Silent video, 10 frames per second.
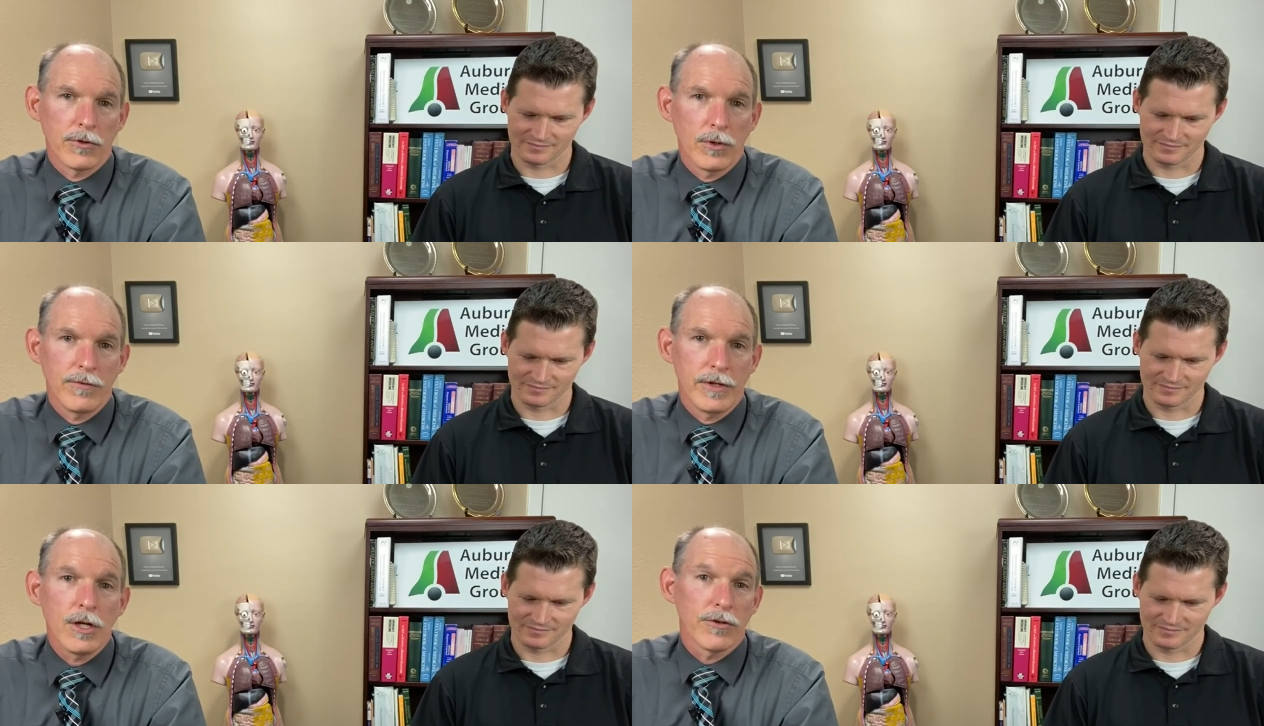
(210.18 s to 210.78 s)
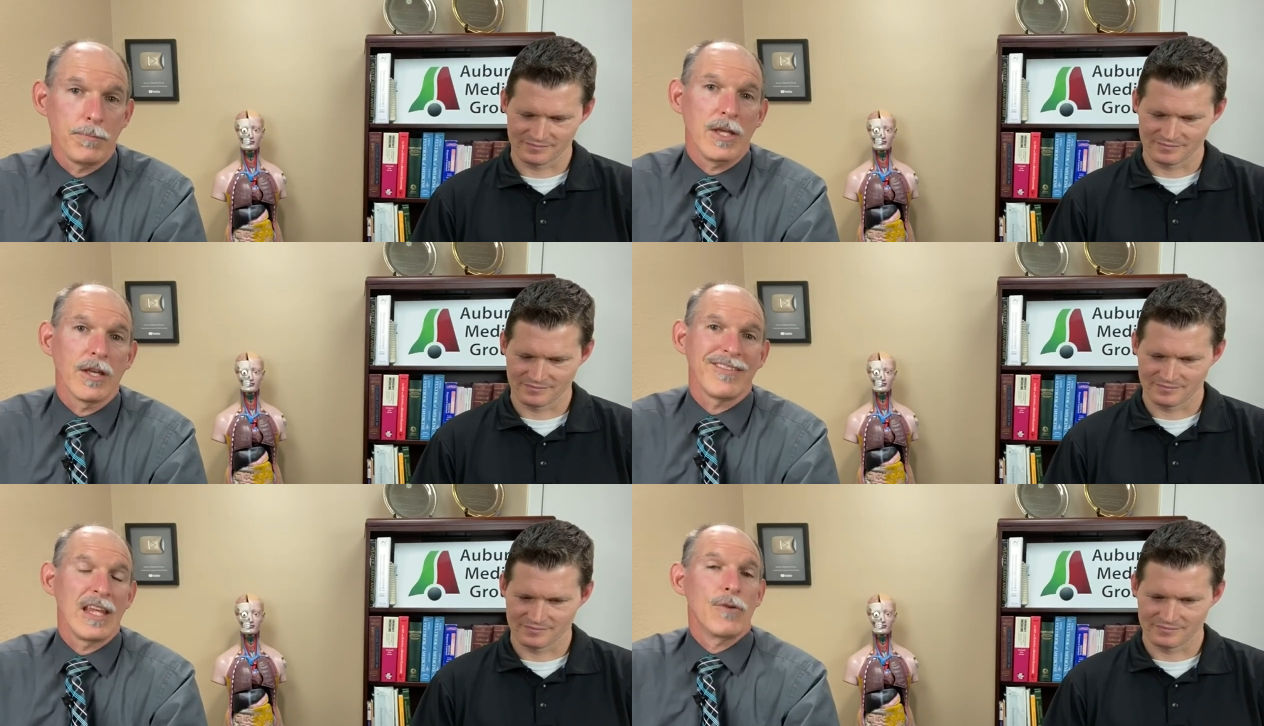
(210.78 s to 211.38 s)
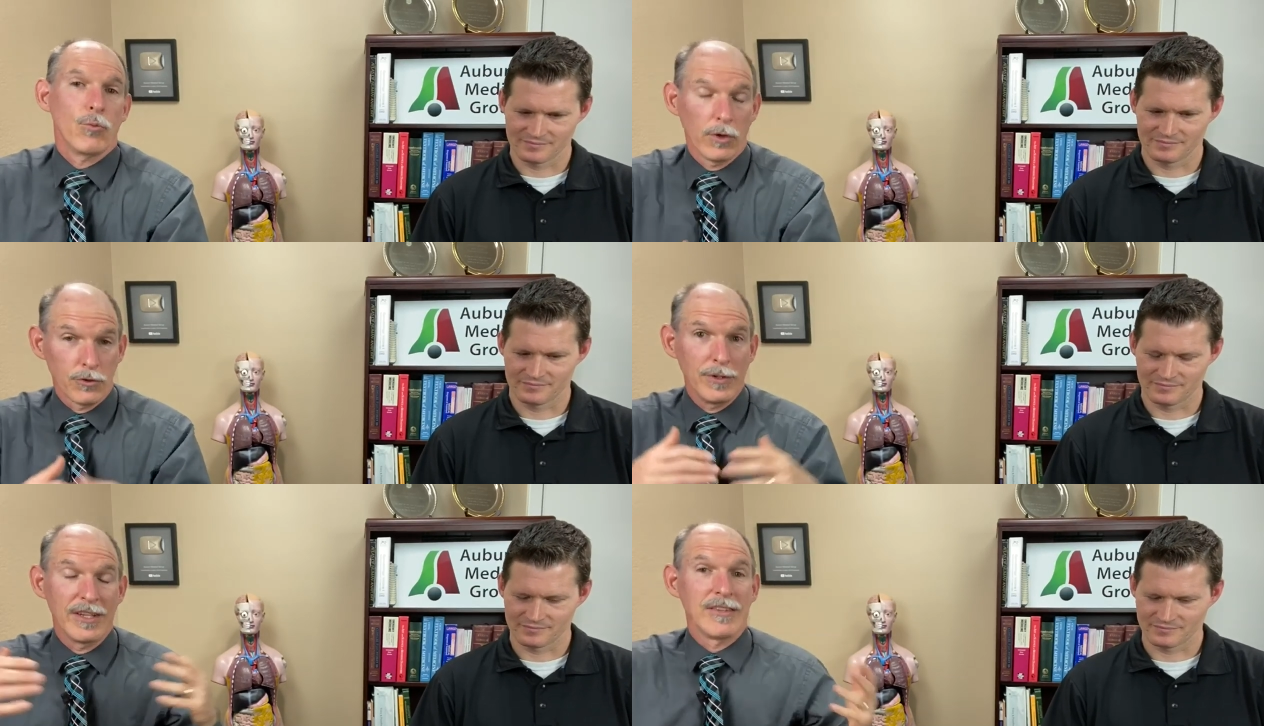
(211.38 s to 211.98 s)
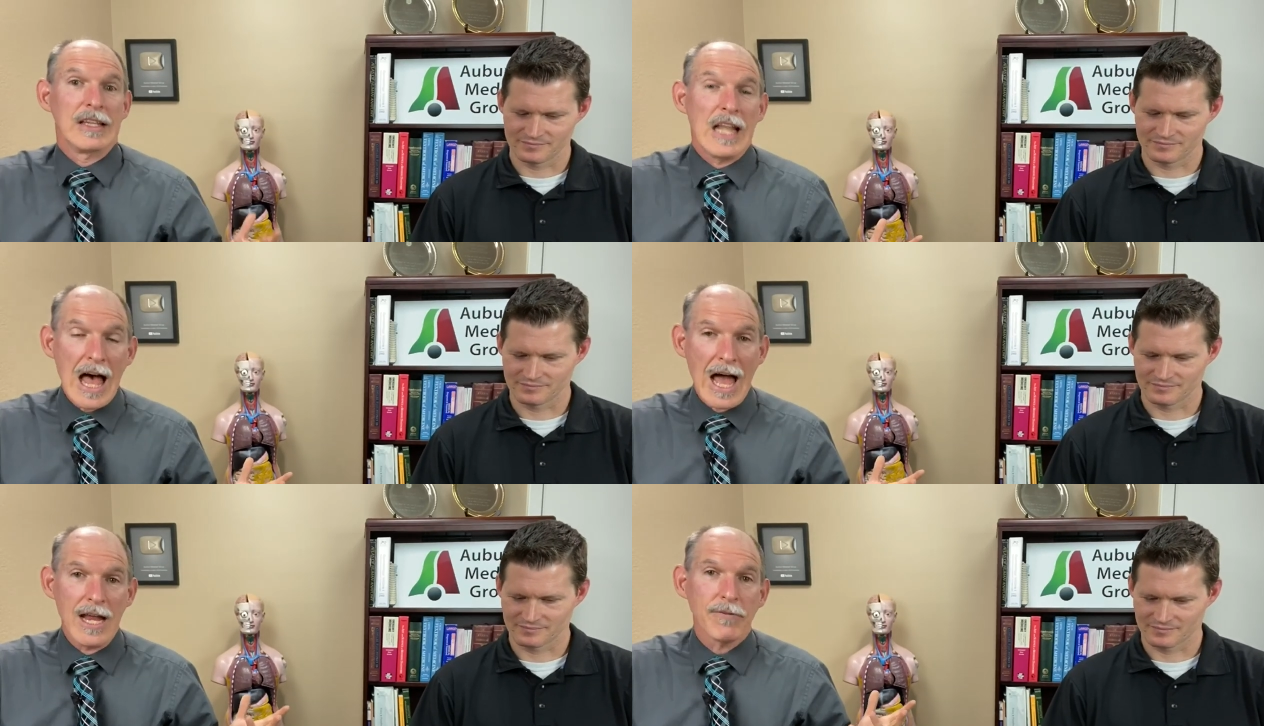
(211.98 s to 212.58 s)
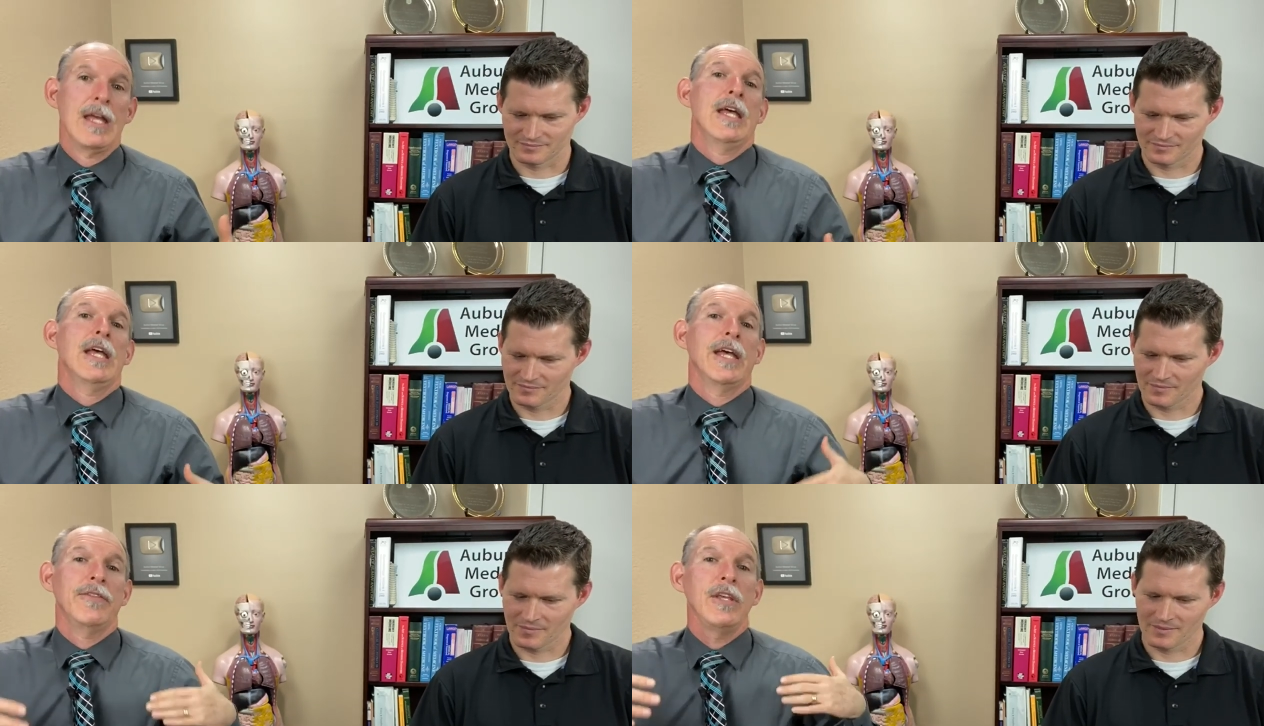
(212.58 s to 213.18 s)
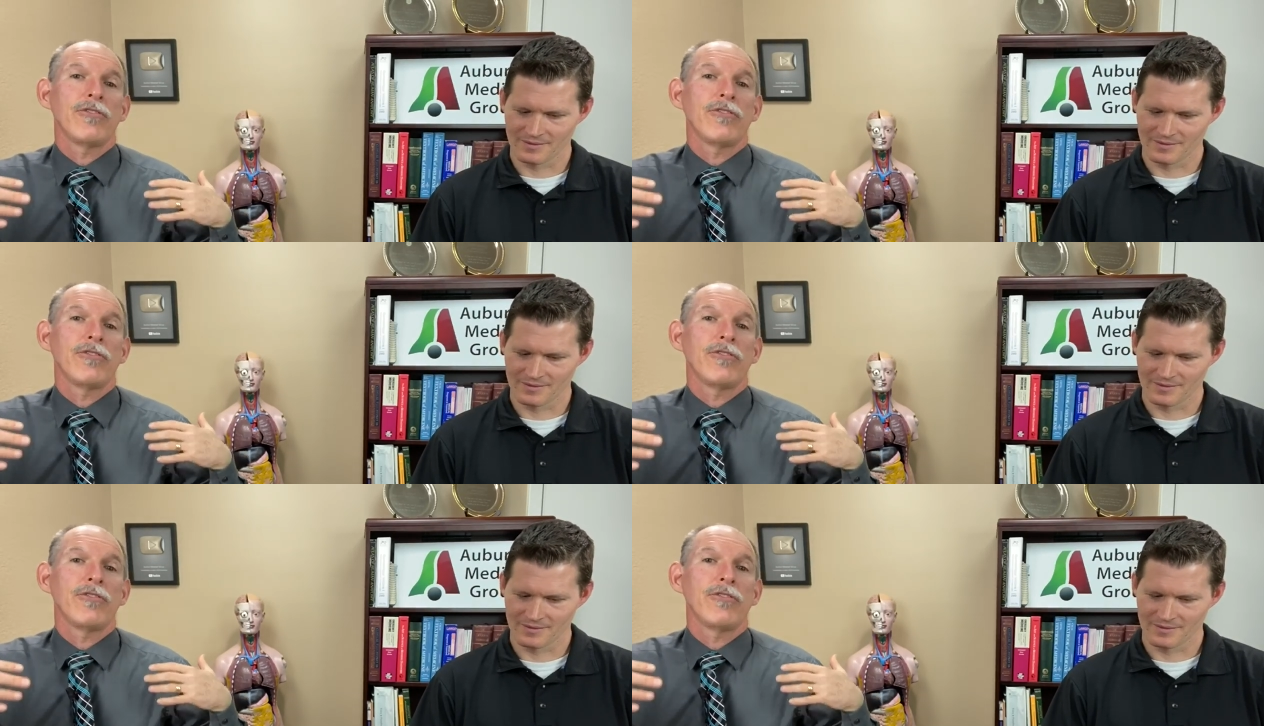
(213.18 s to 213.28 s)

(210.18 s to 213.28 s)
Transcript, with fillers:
Speaker 1: we're doing a video is because we're doing this live, and